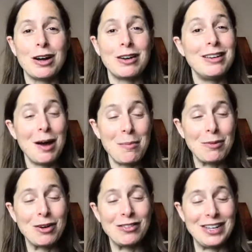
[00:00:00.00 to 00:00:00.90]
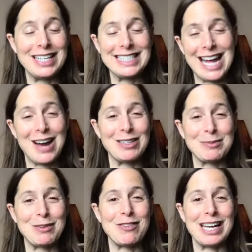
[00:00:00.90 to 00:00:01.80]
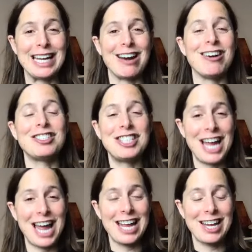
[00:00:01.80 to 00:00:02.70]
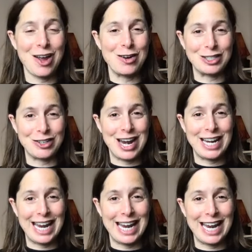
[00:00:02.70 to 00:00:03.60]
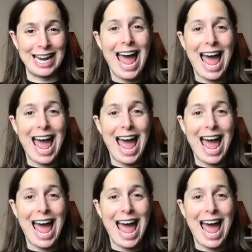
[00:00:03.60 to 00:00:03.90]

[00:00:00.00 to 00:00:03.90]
a number of years now has been running our chair yoga training